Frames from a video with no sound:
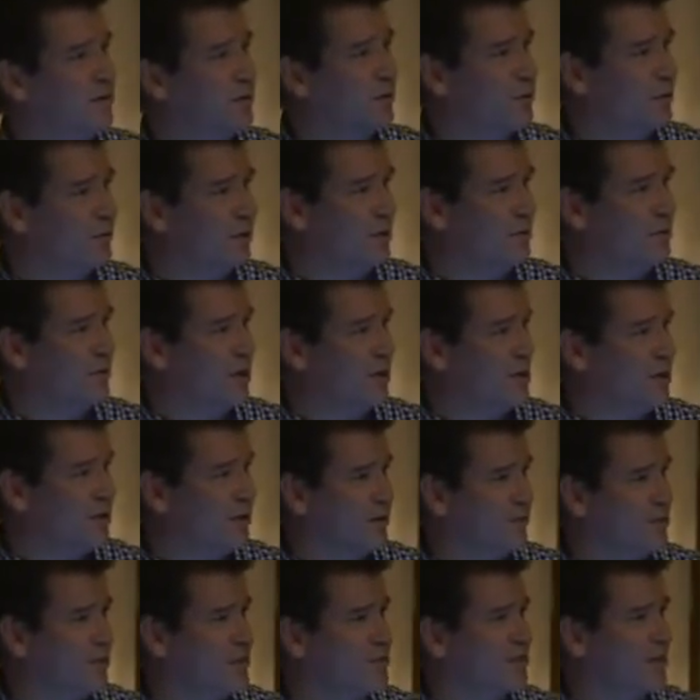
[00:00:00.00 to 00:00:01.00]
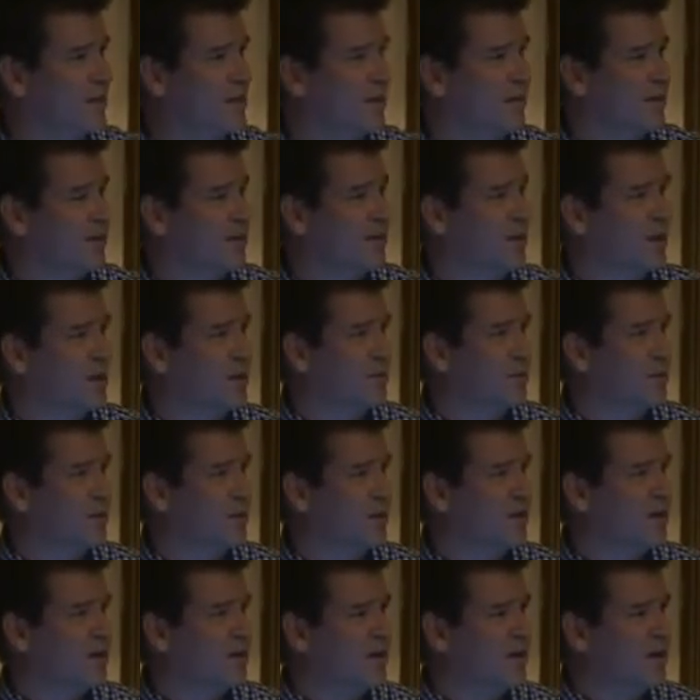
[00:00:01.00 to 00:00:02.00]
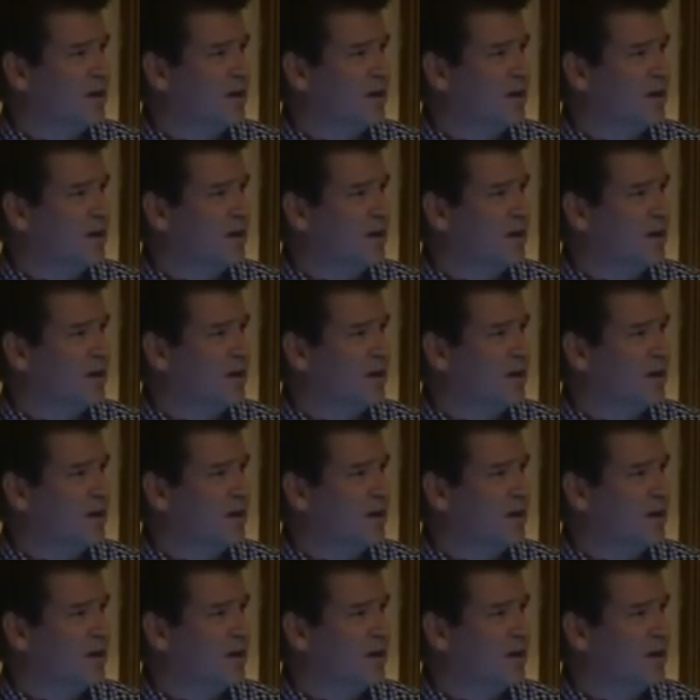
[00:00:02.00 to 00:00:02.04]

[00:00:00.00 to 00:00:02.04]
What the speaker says: throwing money over scantily clad women.